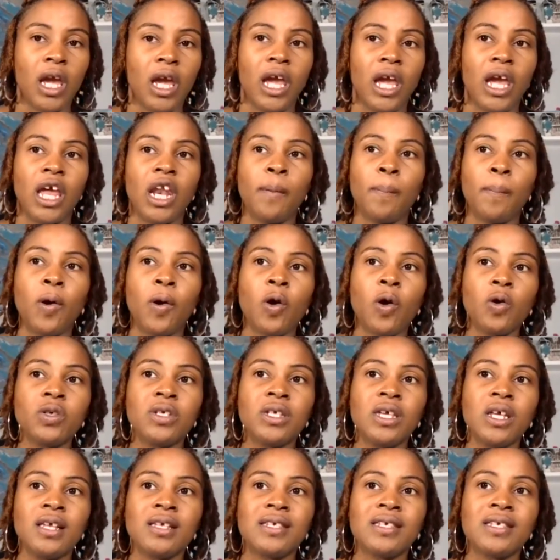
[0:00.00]
And a
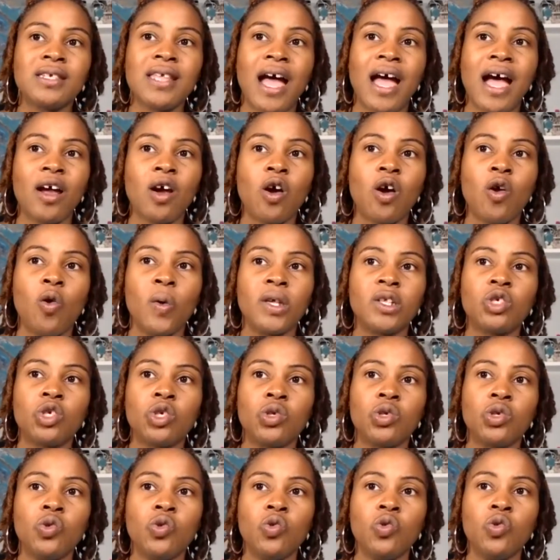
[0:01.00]
person is not going
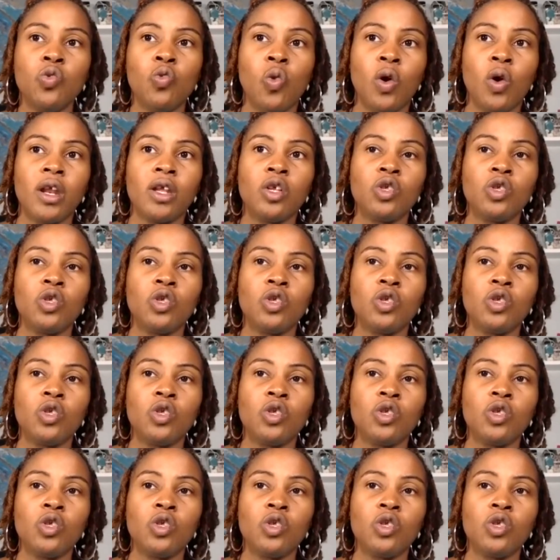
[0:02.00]
to want